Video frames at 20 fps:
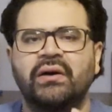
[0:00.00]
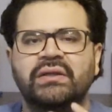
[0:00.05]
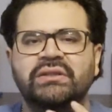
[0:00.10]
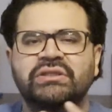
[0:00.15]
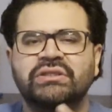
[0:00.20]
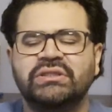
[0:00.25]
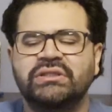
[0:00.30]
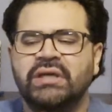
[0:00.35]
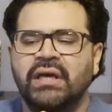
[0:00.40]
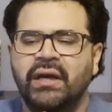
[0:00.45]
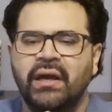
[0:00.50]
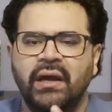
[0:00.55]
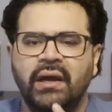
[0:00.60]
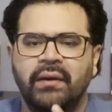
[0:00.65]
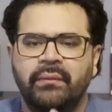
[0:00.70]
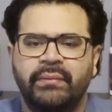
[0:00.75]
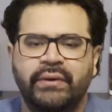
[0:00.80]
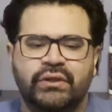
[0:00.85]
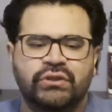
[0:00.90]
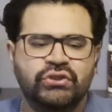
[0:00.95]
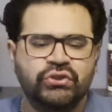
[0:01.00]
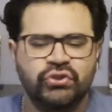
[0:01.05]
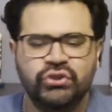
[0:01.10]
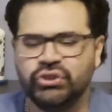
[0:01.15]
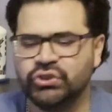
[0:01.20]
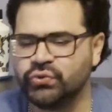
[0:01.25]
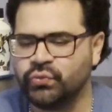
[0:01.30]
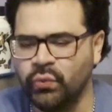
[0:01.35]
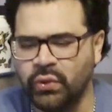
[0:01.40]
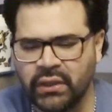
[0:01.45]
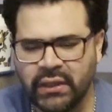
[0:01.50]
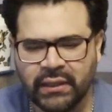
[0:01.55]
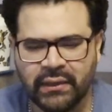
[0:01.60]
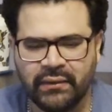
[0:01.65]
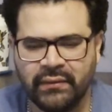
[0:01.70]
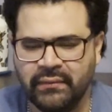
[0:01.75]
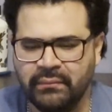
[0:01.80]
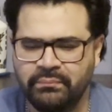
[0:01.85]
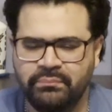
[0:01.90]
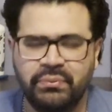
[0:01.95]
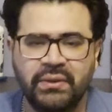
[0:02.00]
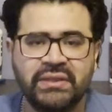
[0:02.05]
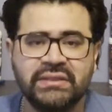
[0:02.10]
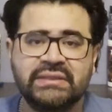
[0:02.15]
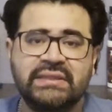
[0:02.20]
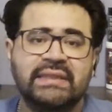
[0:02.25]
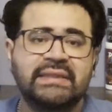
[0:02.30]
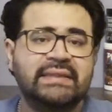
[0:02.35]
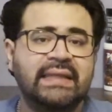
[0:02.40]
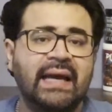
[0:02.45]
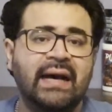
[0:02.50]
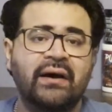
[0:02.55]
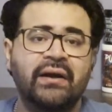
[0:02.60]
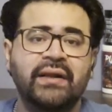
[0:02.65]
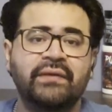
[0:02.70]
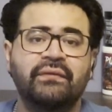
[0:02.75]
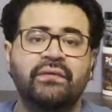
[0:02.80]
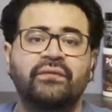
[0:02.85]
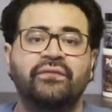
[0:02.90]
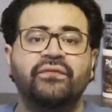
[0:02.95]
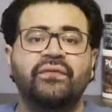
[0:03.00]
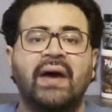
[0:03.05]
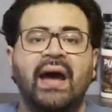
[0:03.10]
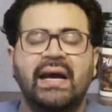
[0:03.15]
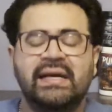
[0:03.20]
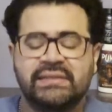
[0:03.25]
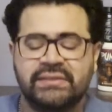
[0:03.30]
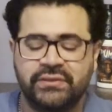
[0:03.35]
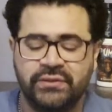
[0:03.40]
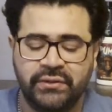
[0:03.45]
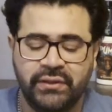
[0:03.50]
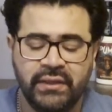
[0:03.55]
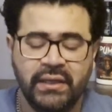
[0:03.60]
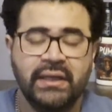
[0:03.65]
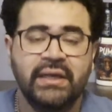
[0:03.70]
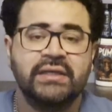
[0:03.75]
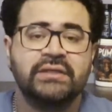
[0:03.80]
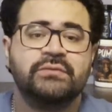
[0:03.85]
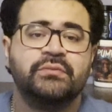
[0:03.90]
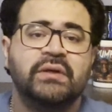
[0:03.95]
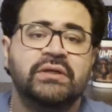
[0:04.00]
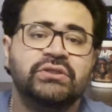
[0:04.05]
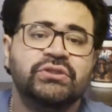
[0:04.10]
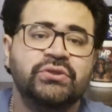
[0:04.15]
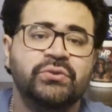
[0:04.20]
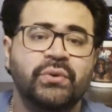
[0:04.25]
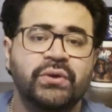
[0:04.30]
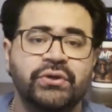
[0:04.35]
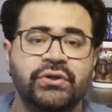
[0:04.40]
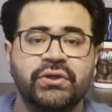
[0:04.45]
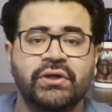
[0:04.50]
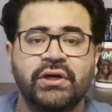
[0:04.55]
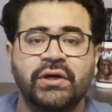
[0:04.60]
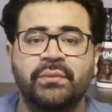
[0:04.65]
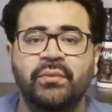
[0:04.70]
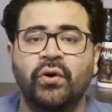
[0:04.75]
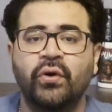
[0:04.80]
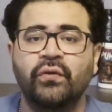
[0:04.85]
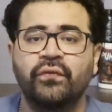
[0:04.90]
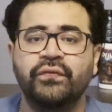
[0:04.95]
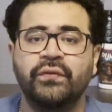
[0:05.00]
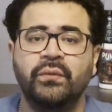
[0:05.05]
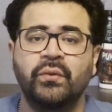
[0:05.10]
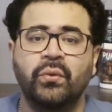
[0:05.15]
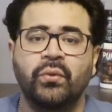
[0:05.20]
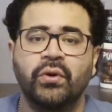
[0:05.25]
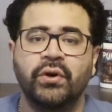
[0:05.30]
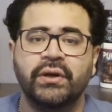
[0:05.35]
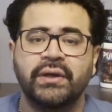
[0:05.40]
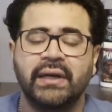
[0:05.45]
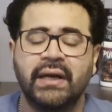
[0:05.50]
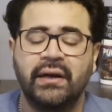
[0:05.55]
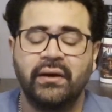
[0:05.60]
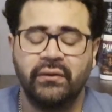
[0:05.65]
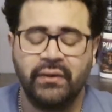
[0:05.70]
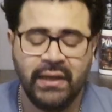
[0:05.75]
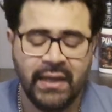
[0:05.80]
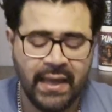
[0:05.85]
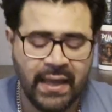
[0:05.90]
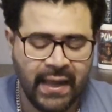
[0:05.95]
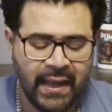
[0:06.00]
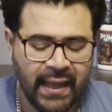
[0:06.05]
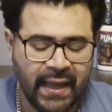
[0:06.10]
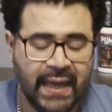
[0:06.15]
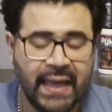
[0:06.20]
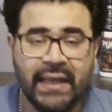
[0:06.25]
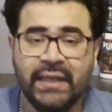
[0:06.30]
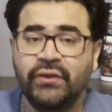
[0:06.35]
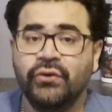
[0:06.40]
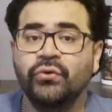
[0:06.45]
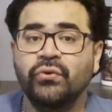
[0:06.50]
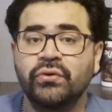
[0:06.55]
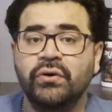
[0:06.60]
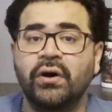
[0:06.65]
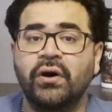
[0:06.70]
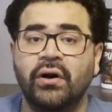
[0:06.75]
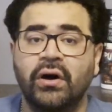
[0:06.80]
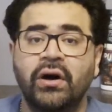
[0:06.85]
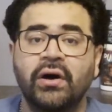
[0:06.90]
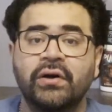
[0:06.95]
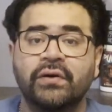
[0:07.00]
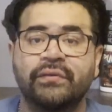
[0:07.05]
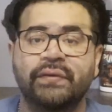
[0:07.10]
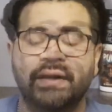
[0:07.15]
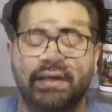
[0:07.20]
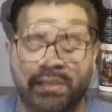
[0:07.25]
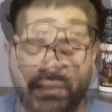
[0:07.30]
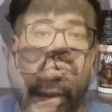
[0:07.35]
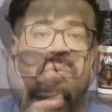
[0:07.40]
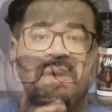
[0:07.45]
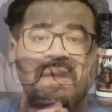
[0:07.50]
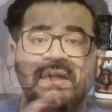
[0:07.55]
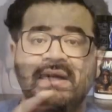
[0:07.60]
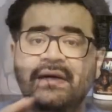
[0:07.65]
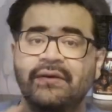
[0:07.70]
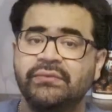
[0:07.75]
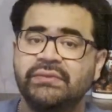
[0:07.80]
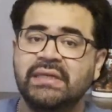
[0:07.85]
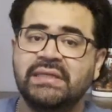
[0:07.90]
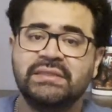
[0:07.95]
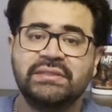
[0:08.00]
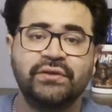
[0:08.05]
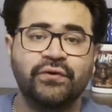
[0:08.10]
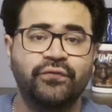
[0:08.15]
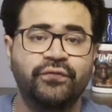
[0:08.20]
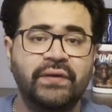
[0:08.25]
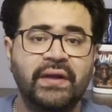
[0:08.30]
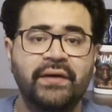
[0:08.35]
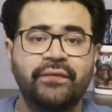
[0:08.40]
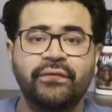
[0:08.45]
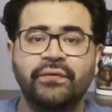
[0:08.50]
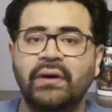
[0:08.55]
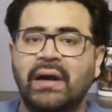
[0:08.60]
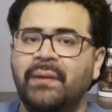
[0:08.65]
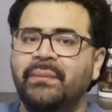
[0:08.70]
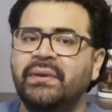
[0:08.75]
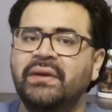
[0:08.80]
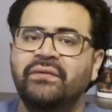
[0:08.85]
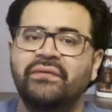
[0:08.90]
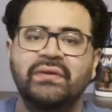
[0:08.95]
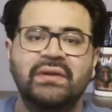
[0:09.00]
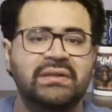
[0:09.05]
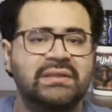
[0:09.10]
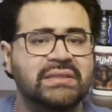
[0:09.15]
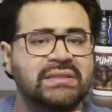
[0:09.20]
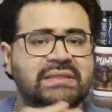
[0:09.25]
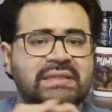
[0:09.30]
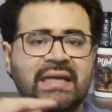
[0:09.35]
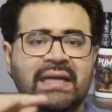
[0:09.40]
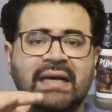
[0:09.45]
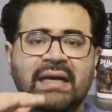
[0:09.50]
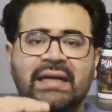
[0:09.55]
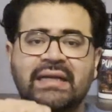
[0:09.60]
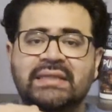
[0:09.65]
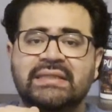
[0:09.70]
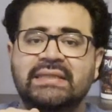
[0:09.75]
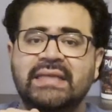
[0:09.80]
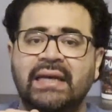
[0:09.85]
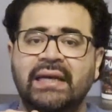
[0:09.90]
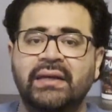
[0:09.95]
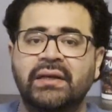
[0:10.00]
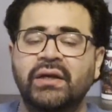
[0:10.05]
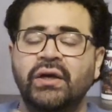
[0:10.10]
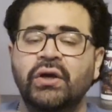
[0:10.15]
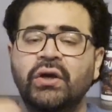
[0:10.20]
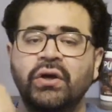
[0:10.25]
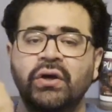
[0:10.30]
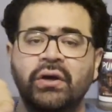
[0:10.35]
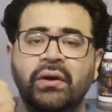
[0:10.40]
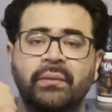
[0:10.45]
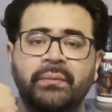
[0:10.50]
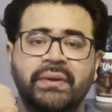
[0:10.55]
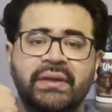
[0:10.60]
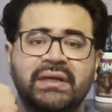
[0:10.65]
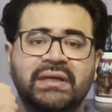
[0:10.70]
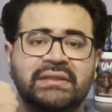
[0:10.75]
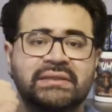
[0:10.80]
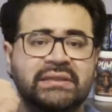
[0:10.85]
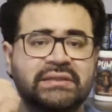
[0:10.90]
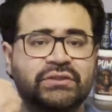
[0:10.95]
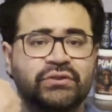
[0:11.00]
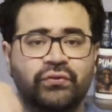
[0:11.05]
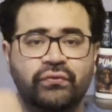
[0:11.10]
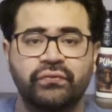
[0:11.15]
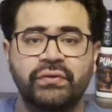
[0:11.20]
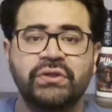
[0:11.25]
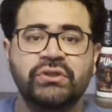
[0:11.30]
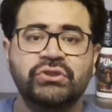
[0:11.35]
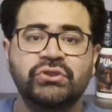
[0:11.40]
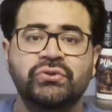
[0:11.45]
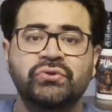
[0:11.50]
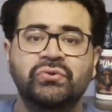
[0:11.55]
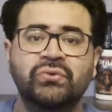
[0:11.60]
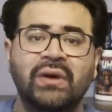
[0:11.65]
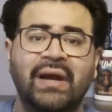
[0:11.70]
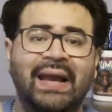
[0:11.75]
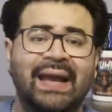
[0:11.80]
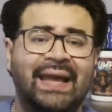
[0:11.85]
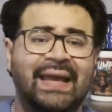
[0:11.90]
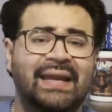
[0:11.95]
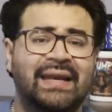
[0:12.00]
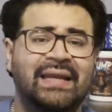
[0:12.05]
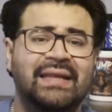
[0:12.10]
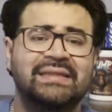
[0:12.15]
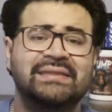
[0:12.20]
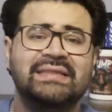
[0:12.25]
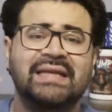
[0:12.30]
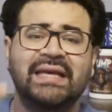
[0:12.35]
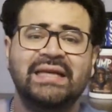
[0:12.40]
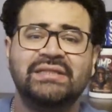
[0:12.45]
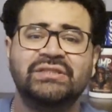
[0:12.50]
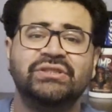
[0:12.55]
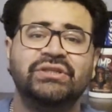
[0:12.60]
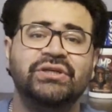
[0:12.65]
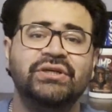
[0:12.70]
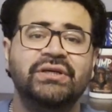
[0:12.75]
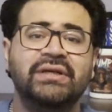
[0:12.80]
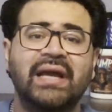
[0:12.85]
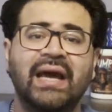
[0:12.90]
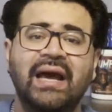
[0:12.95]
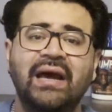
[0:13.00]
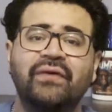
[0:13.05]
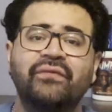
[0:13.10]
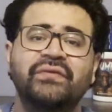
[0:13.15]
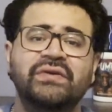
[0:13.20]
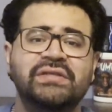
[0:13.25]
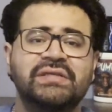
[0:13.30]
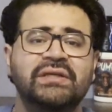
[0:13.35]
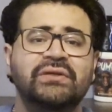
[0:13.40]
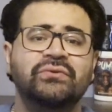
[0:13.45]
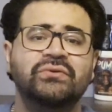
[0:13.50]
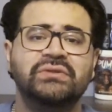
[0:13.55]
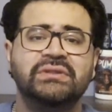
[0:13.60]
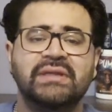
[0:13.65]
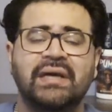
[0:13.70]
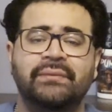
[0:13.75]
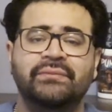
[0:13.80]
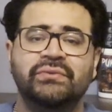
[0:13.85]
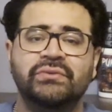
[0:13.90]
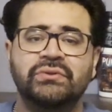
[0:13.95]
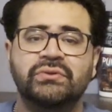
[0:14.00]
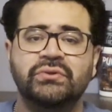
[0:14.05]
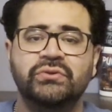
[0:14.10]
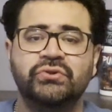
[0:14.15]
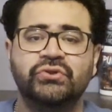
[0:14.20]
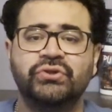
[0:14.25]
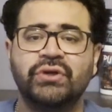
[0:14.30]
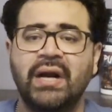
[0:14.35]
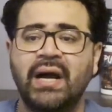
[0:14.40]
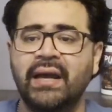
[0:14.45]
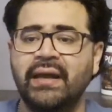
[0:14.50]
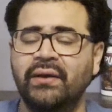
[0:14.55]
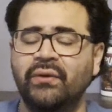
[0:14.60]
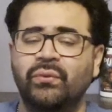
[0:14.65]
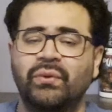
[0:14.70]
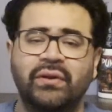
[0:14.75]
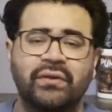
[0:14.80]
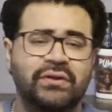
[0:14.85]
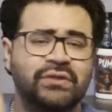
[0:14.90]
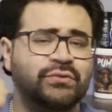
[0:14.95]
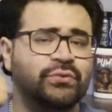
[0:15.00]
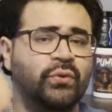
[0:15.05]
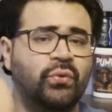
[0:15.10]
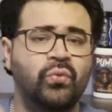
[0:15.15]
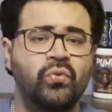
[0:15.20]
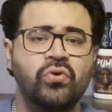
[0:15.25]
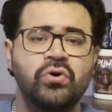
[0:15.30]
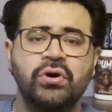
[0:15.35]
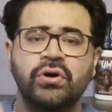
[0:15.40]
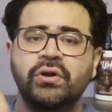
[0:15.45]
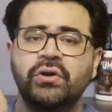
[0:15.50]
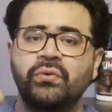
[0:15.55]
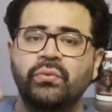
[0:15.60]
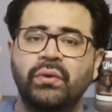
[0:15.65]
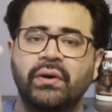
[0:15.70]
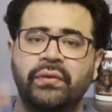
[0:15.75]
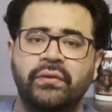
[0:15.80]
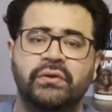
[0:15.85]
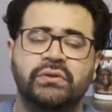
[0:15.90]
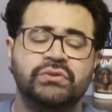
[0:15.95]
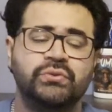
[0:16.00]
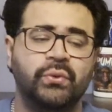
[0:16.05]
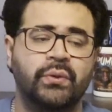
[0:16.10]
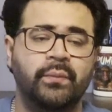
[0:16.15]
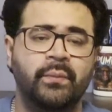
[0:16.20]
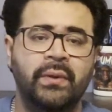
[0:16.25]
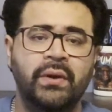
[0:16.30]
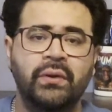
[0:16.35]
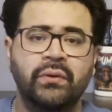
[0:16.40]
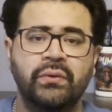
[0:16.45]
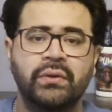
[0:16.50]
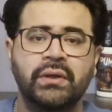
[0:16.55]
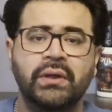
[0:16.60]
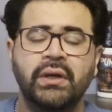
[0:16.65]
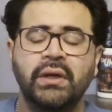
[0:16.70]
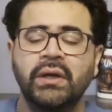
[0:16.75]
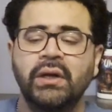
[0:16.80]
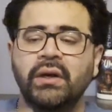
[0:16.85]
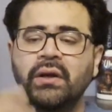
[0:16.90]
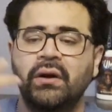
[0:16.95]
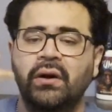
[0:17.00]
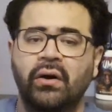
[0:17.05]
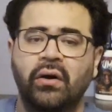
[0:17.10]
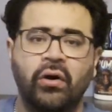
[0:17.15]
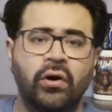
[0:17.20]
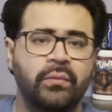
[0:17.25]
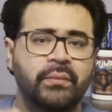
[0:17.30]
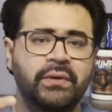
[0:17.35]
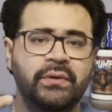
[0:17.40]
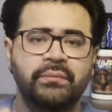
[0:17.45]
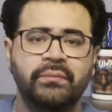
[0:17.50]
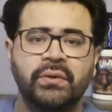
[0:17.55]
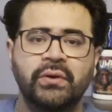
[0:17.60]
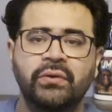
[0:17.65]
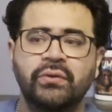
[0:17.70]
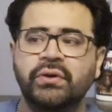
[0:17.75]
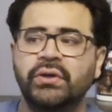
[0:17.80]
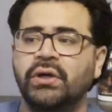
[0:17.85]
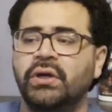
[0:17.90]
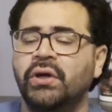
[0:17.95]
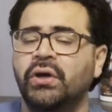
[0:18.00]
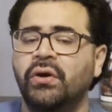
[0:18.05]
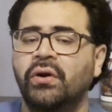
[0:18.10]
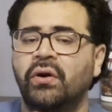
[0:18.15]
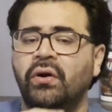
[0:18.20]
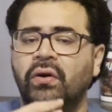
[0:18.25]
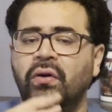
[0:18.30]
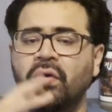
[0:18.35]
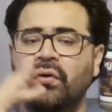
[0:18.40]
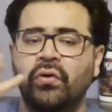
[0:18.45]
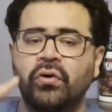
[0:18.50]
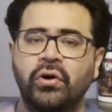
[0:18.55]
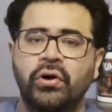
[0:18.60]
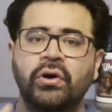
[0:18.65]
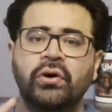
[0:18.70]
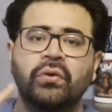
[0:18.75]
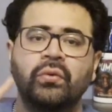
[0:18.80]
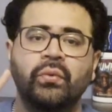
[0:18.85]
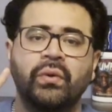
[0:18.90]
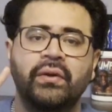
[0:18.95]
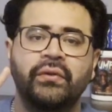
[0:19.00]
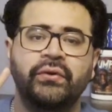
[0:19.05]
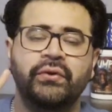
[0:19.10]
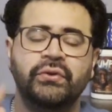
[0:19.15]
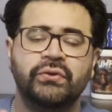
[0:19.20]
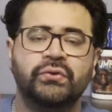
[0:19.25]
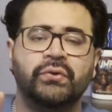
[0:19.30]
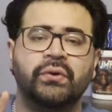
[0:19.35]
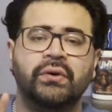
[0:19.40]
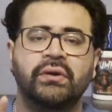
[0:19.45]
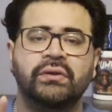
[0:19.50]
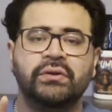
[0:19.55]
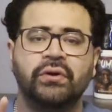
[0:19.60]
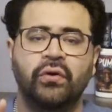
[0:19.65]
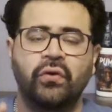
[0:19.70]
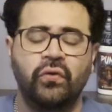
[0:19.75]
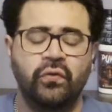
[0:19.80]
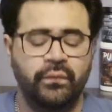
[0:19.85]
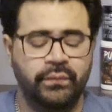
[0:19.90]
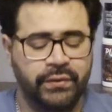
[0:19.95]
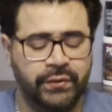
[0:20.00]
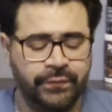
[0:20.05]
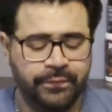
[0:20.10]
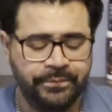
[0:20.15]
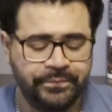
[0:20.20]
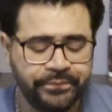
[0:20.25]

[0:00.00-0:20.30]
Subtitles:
It just makes you just want to bust it down even faster, especially when you come home from a workout and you are hungry. So when it comes down to the flavor, I'm giving this a 10 out of 10 because it's original and it tastes good every single time you try it, whether it's with water, whether it's with milk, almond milk, or whether you throw it on the oatmeal.